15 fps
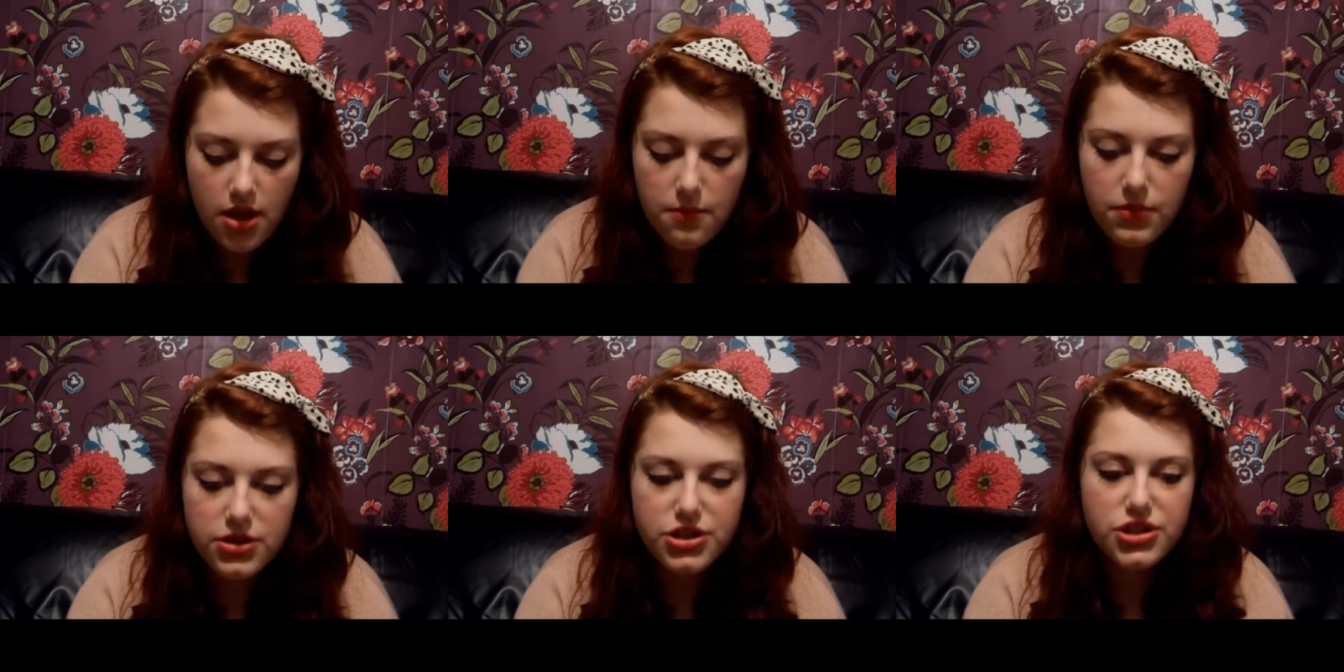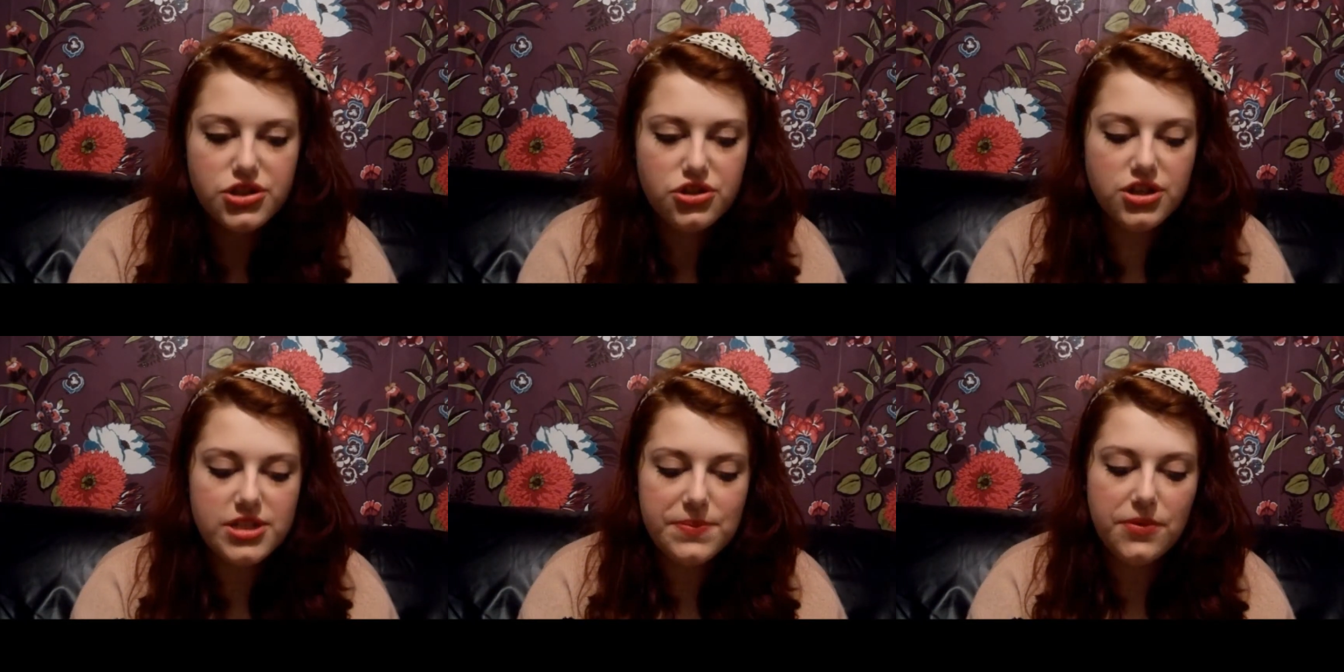But just
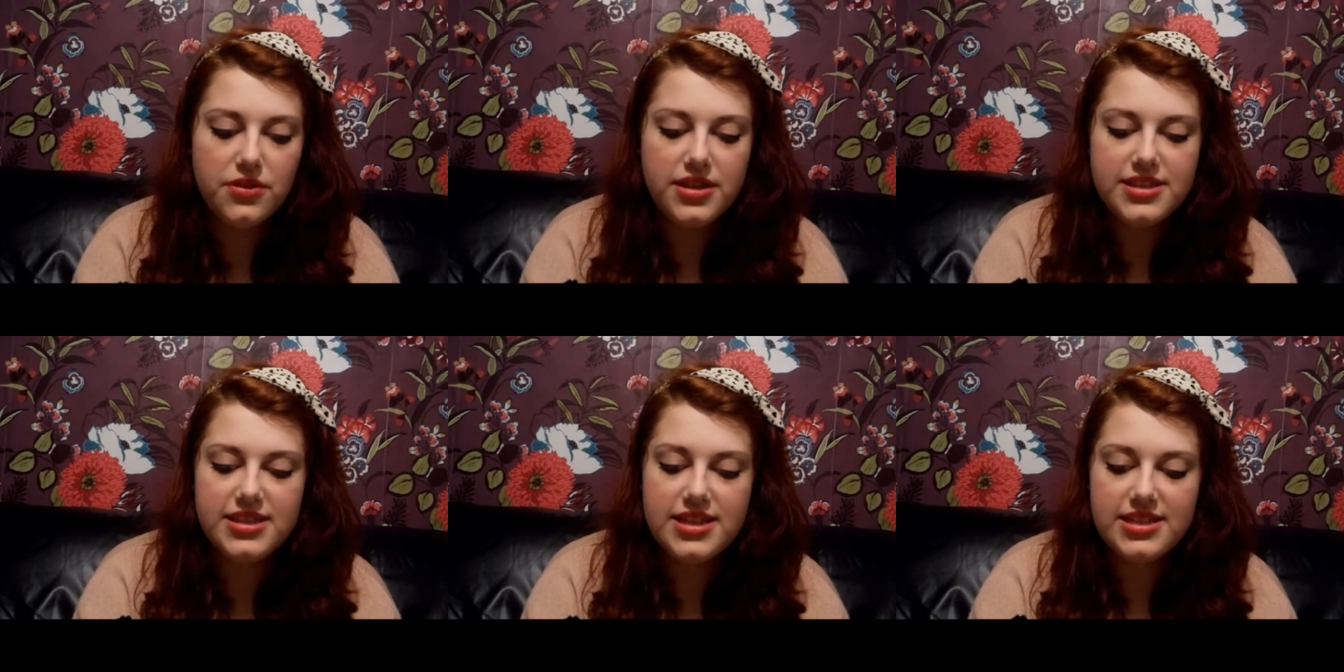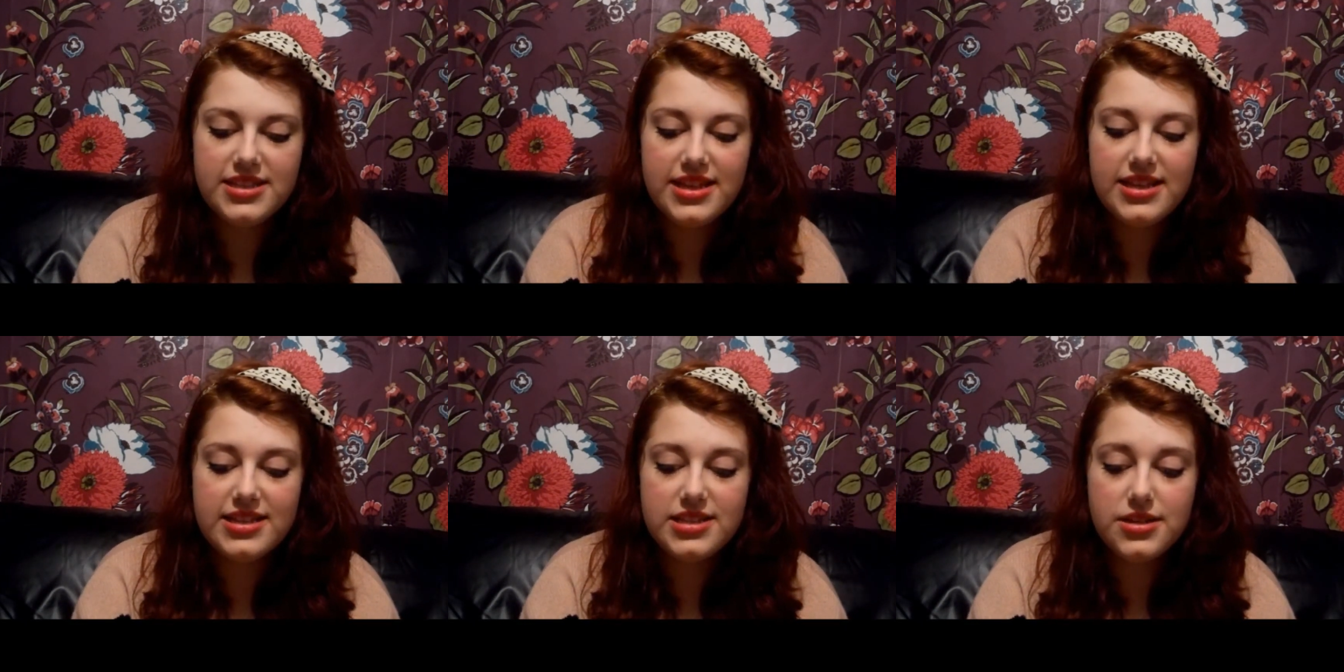trust me on this. This
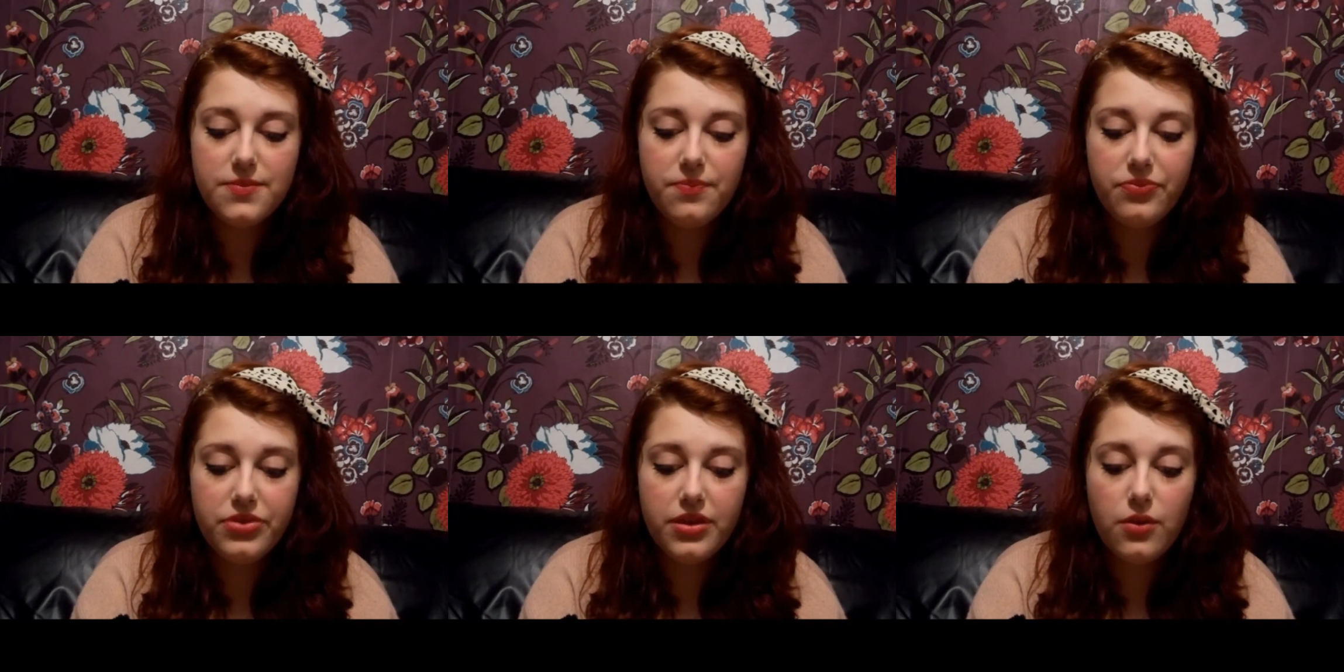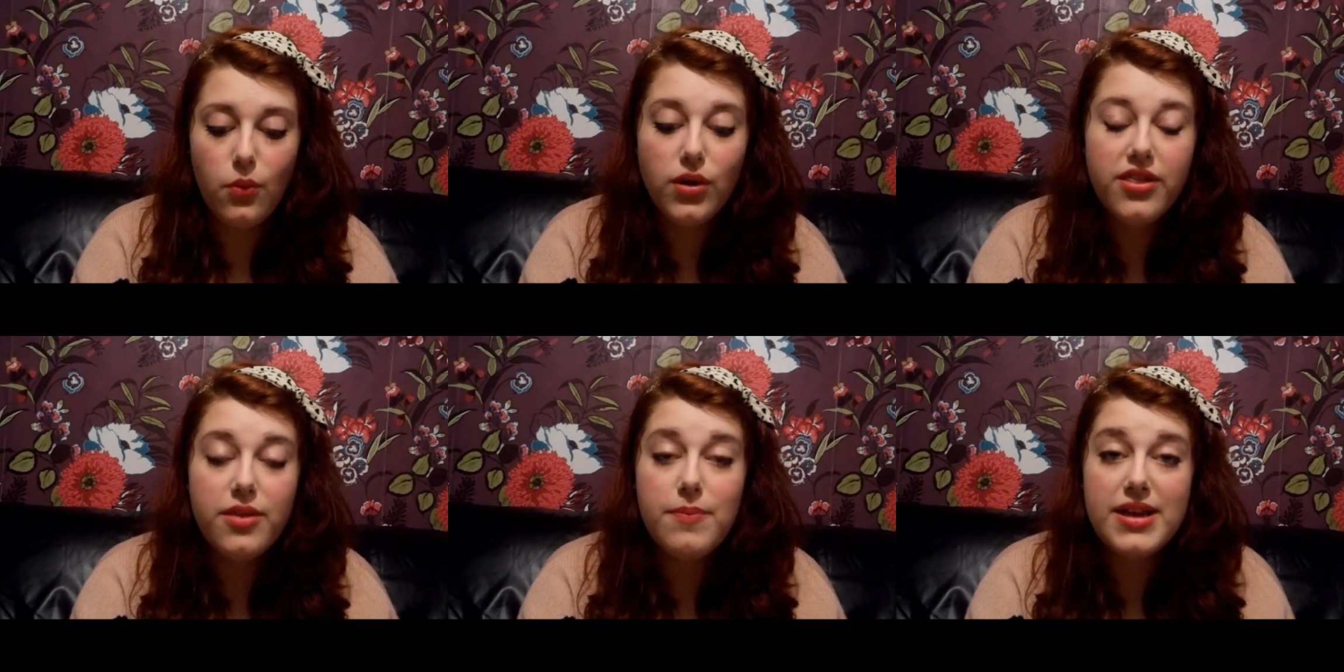is
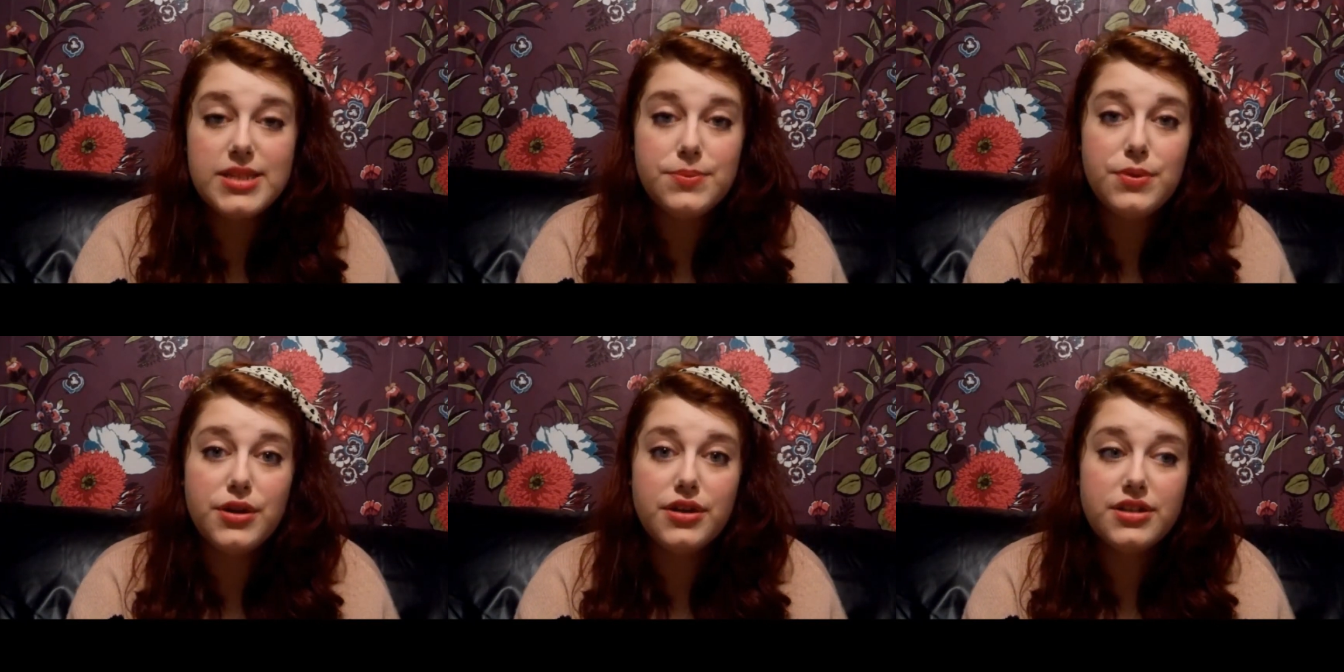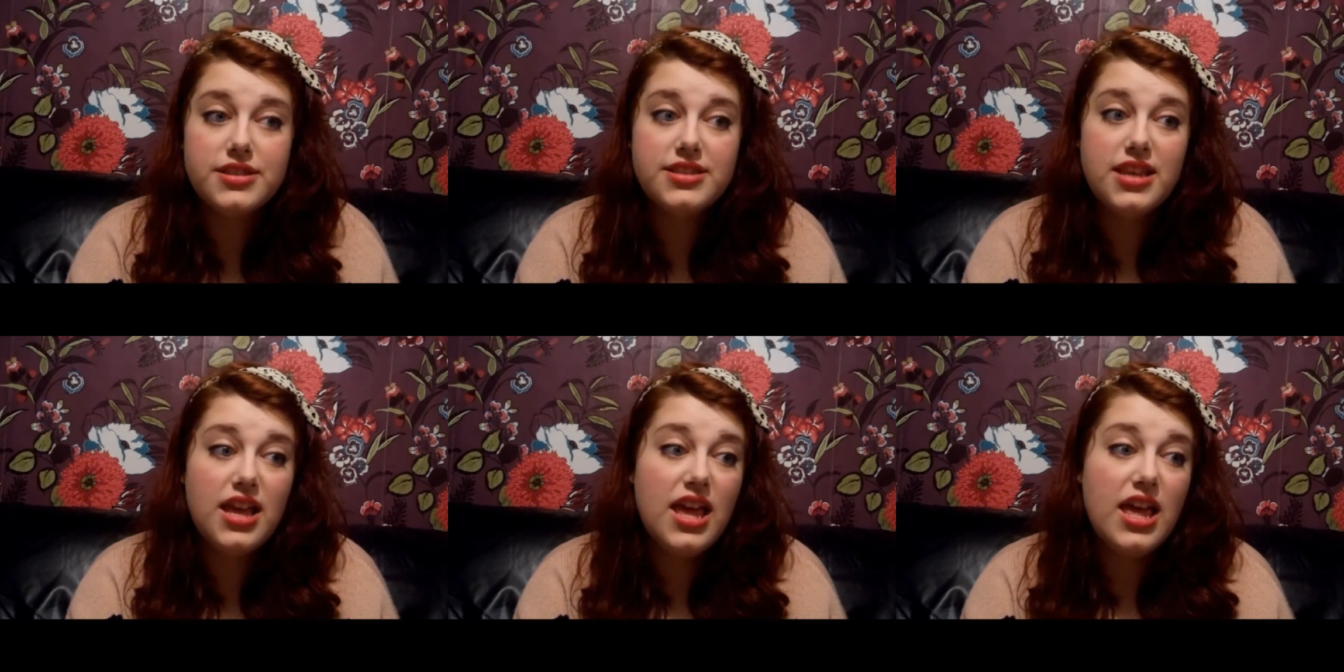one of the best books